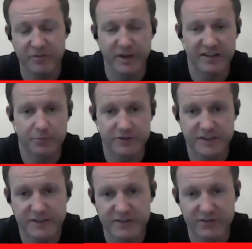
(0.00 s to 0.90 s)
some
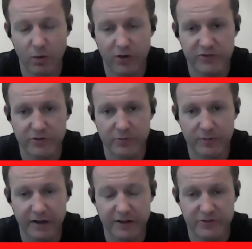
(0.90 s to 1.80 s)
expertise as well too,
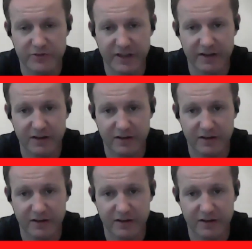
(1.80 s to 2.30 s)
as you said. Like a